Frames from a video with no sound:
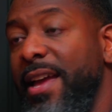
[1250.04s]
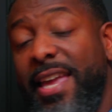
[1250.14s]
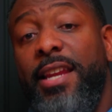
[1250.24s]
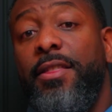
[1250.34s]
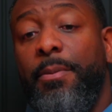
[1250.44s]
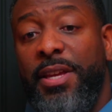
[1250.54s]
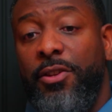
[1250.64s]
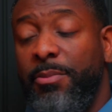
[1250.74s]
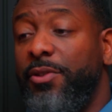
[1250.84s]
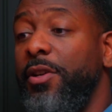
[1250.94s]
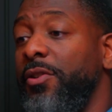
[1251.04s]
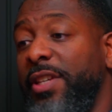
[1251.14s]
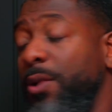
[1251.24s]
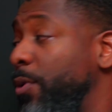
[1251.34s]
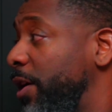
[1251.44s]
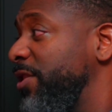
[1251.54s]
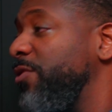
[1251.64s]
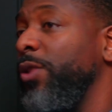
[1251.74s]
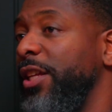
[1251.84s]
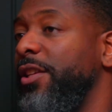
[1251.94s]
Any of the building materials, anywhere. It
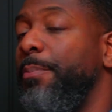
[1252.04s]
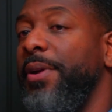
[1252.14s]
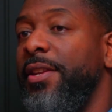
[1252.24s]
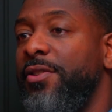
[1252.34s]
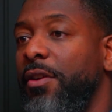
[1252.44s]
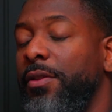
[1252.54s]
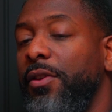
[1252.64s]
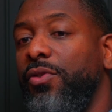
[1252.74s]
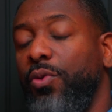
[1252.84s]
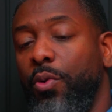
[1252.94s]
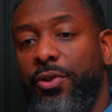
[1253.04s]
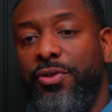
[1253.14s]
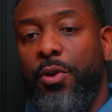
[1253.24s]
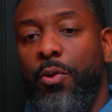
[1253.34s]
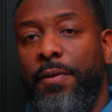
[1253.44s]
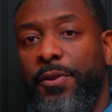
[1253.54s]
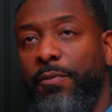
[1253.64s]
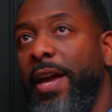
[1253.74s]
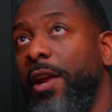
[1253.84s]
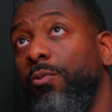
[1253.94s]
just really depends on the source. So if
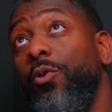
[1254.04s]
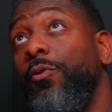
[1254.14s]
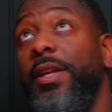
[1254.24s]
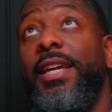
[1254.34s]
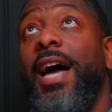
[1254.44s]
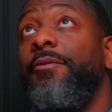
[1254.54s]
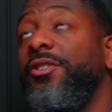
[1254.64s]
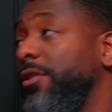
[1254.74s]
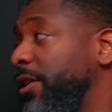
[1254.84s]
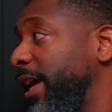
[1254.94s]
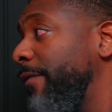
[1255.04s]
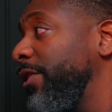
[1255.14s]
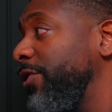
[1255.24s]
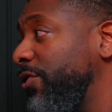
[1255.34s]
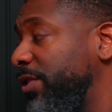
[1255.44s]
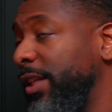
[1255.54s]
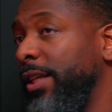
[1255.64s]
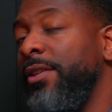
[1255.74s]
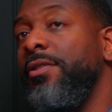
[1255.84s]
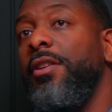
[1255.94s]
you've got a roof leak, obviously you're going to have it on your
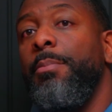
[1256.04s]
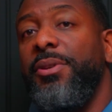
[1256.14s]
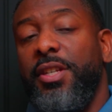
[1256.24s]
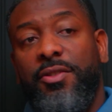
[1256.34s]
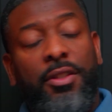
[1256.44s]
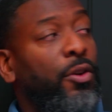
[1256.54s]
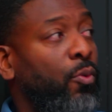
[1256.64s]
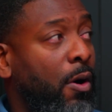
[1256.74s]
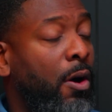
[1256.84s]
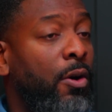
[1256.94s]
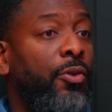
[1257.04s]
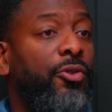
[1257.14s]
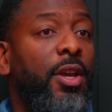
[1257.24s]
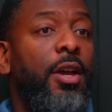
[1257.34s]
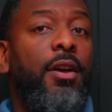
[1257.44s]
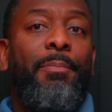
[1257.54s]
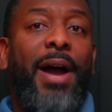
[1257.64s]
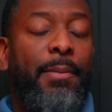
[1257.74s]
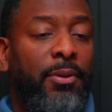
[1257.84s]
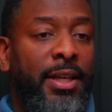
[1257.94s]
ceilings, potentially your walls.
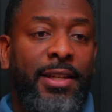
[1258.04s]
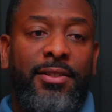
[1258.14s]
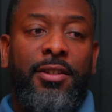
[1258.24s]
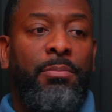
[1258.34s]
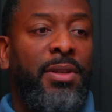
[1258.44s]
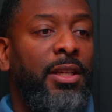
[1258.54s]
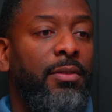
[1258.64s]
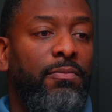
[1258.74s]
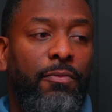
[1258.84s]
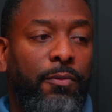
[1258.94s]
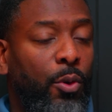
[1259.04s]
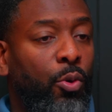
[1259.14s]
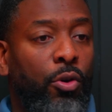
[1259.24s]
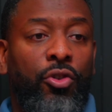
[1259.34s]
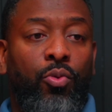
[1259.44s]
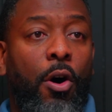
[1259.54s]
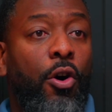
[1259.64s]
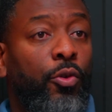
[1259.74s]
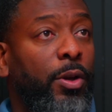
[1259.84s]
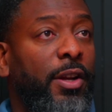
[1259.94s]
Pipe leaks could be floors,
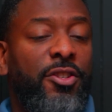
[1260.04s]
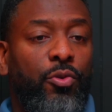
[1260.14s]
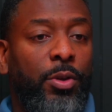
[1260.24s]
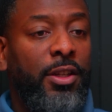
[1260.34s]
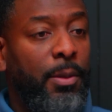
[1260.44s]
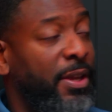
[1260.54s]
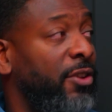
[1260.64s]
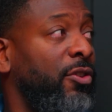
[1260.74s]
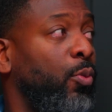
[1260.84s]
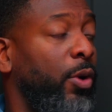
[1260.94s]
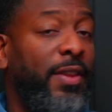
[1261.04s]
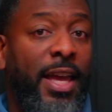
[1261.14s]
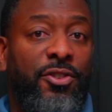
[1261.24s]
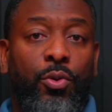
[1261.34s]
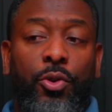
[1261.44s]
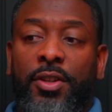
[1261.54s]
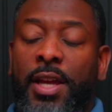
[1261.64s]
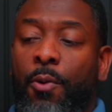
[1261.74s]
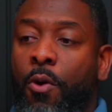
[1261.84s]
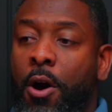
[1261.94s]
walls, where it just really depends on what that source of
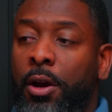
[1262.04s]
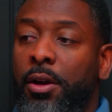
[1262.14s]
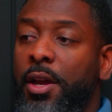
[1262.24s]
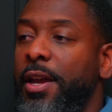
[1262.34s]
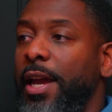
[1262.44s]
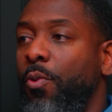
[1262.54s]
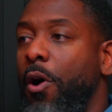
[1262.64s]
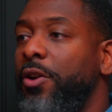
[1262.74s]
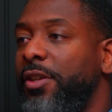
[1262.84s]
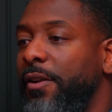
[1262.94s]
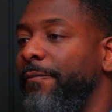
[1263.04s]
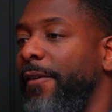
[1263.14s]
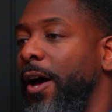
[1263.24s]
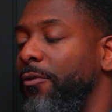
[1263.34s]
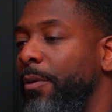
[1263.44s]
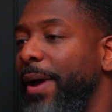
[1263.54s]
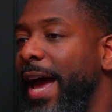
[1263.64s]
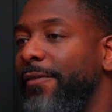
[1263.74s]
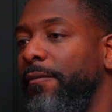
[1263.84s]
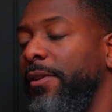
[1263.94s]
that water. And water is going to follow a
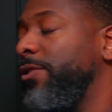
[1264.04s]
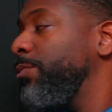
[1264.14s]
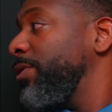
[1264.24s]
path of least